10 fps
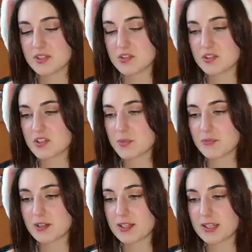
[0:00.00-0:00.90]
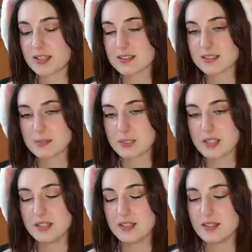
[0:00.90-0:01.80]
You stop fucking asking
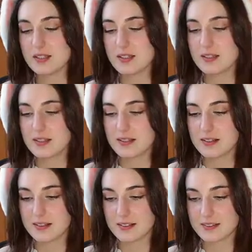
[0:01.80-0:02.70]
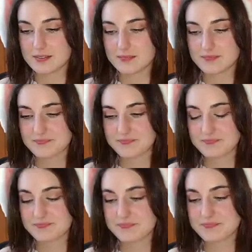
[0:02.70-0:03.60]
me. Uh,
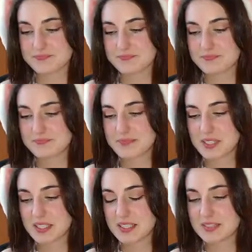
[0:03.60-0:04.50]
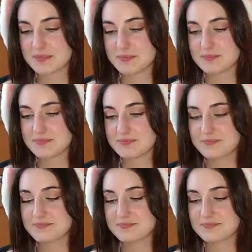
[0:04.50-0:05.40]
but yeah,
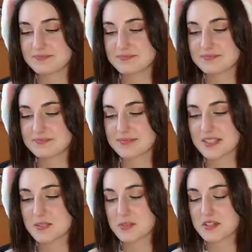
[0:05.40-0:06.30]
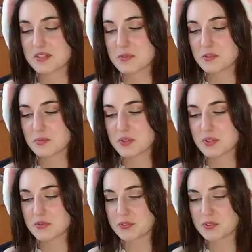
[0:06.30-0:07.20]
it was it was
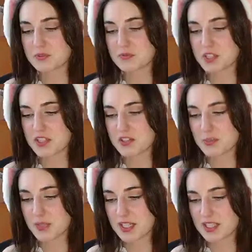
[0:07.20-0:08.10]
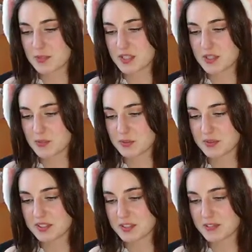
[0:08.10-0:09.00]
beautiful. Chainsaw Man anime is
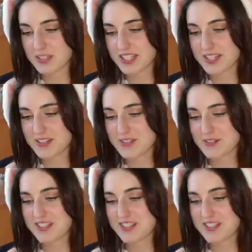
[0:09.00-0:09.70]
probably already out in